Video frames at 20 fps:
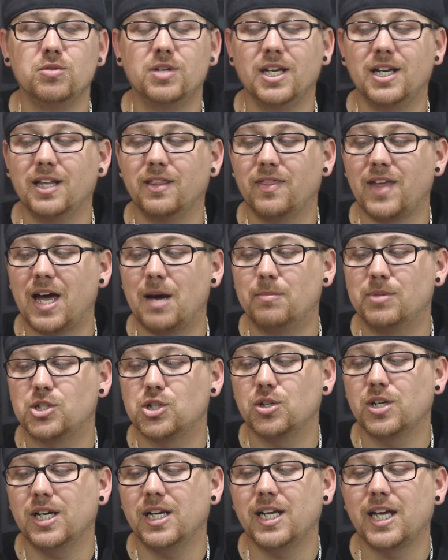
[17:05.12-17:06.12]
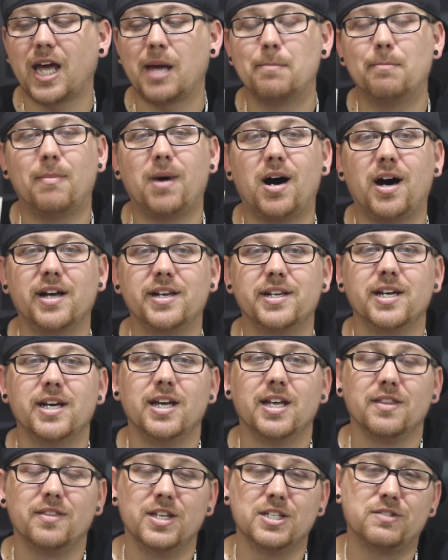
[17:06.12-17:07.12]
getting that, but you're getting a mod
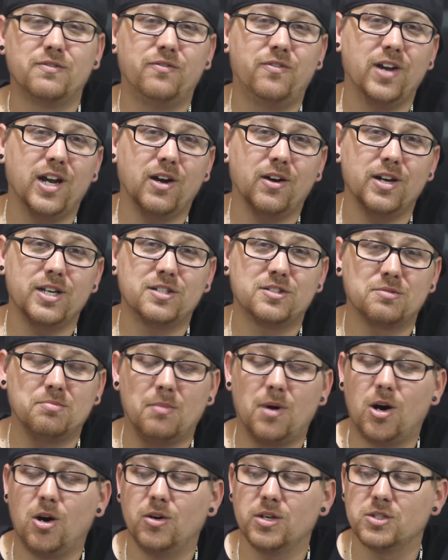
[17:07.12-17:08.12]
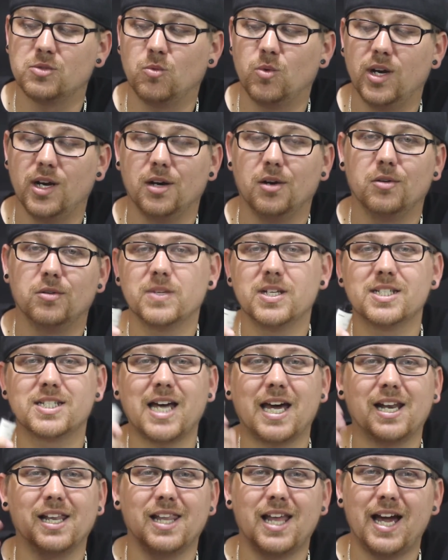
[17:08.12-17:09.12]
that's very small as well. It's
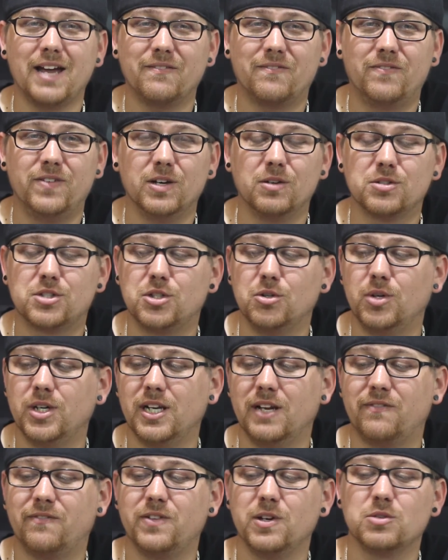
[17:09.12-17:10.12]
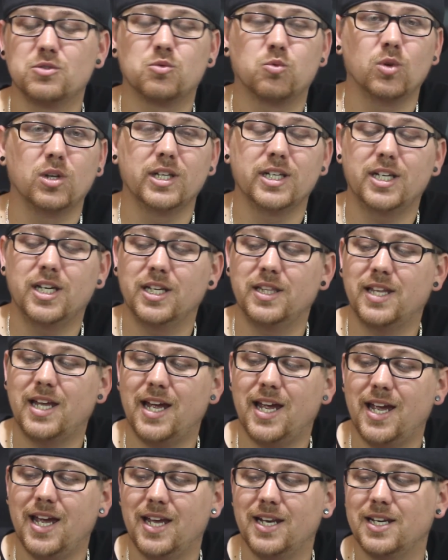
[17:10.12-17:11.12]
got a light feel to it. It feels really good in the
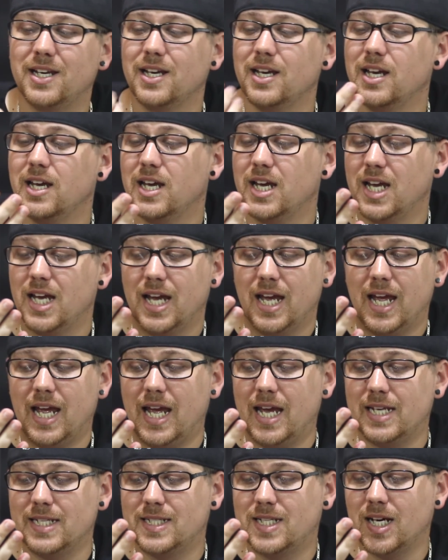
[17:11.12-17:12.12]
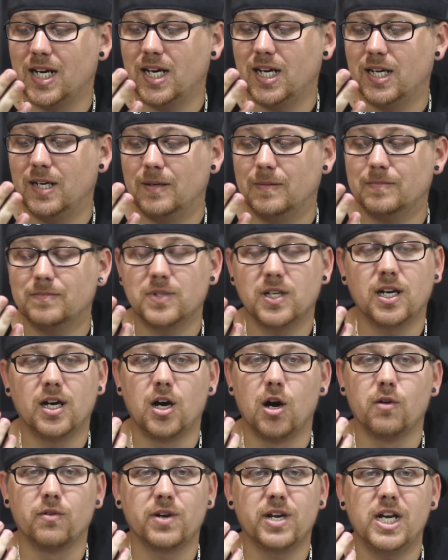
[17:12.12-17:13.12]
hand. And uh,
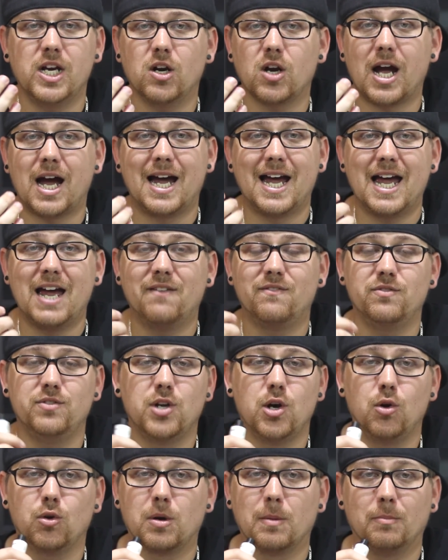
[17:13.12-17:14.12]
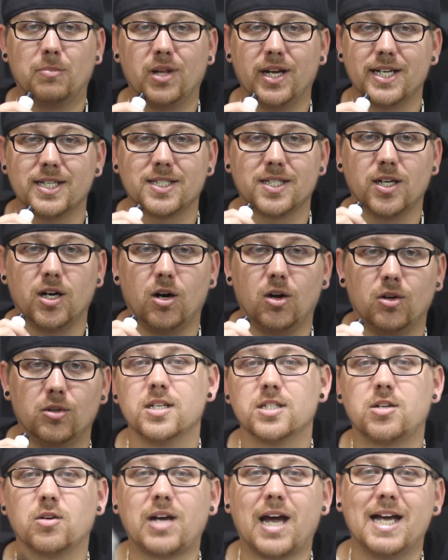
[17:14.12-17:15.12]
over here, I have no complaints at all.
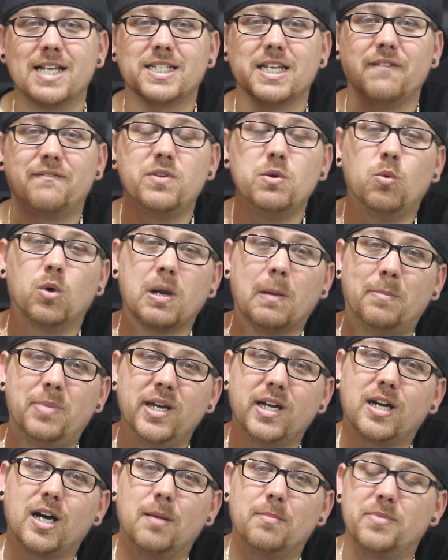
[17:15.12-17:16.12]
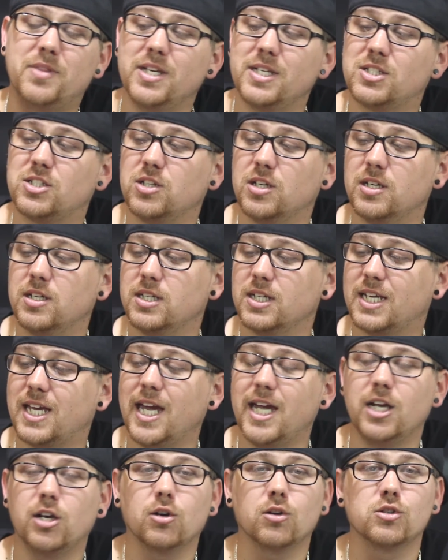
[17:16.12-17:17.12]
So guys, if you want to pick up this
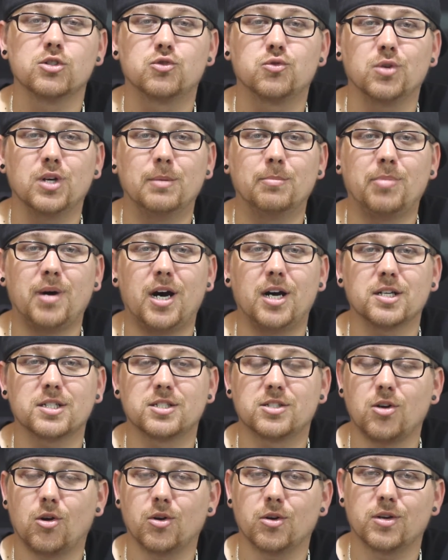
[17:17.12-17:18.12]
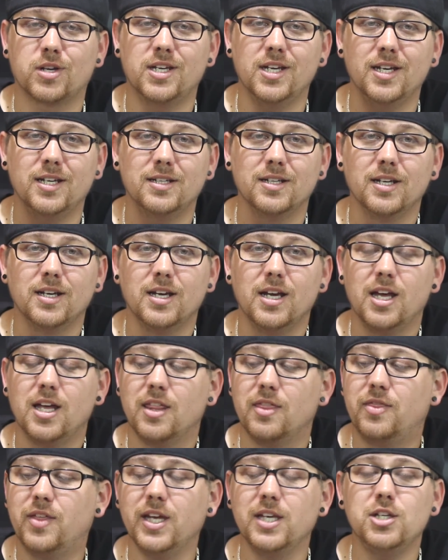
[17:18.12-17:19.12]
Kanger Drip Box Starter Kit,
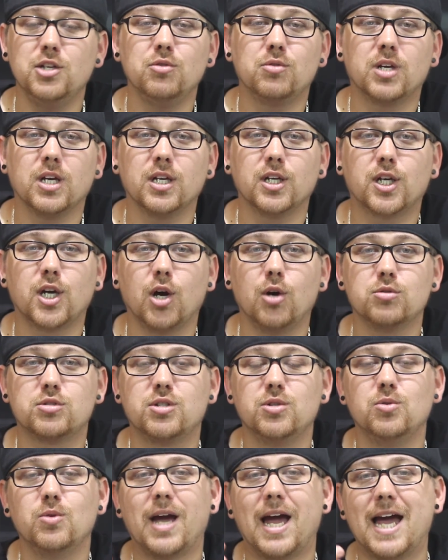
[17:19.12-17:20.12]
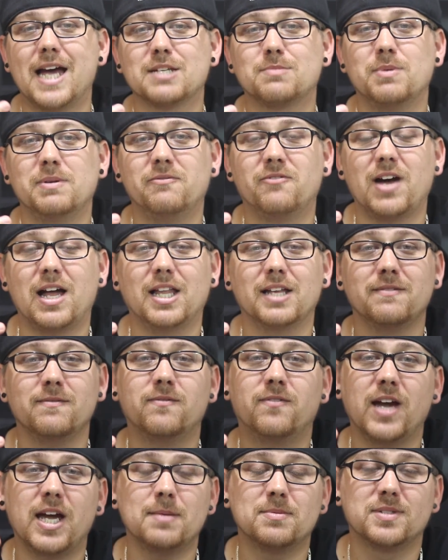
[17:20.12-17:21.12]
then you can go to
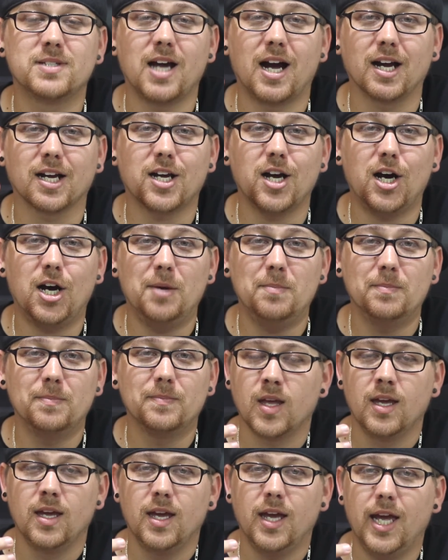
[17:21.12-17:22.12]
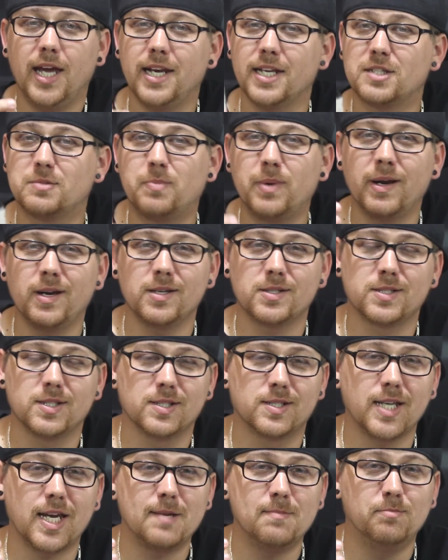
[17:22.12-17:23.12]
aspenvalleyvapes.com and experience the
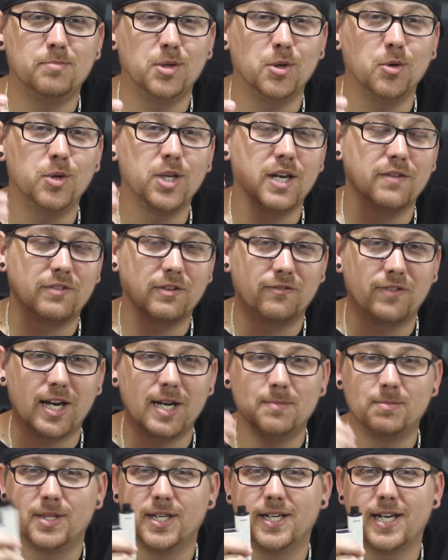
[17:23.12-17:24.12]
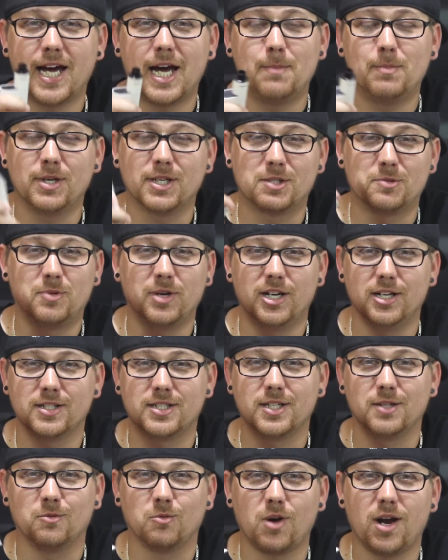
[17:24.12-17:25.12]
same beauty of a vape that I'm
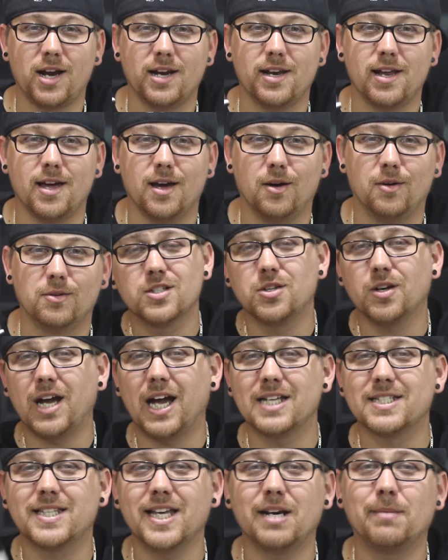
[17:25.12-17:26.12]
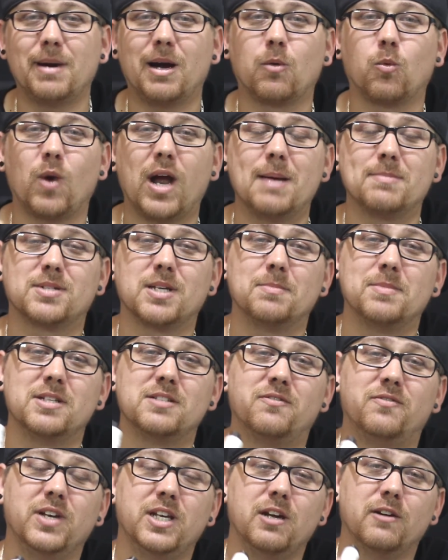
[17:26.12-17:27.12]
experiencing right now. So guys, that about wraps up this
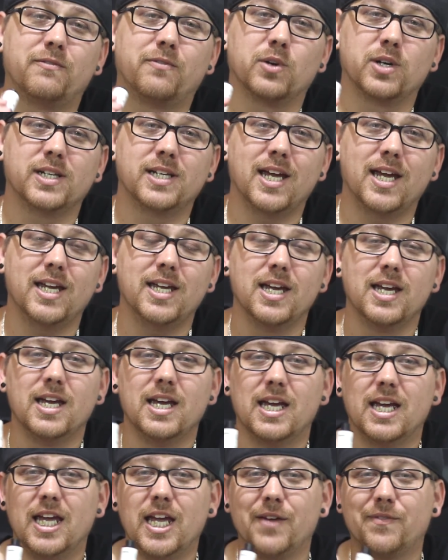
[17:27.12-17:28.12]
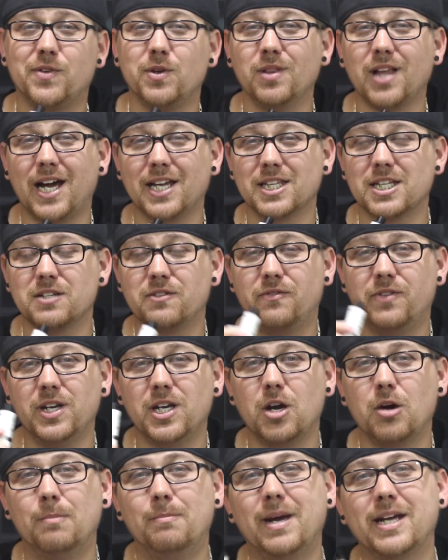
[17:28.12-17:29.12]
video for today. If you like this
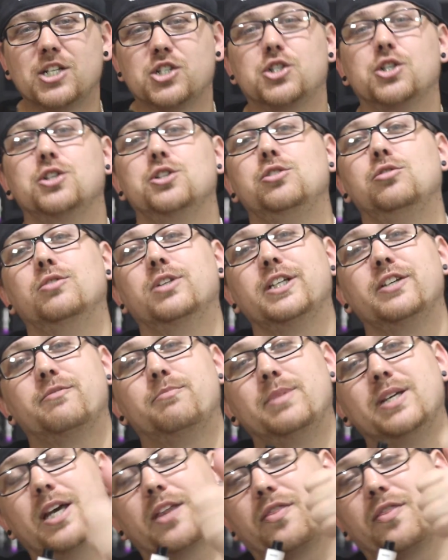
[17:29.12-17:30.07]
video, make sure you leave me a